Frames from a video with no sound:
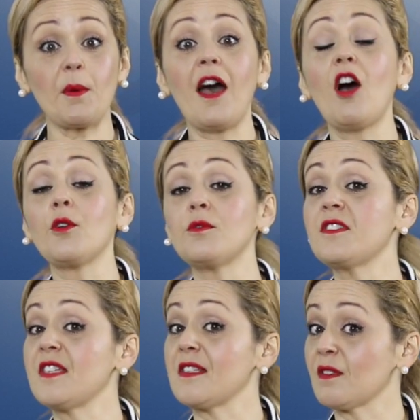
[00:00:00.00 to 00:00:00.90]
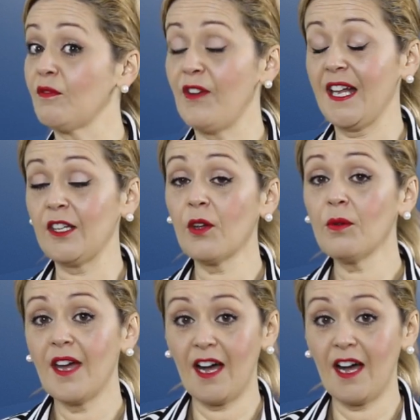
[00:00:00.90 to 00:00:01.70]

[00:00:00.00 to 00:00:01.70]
to our own sense of value,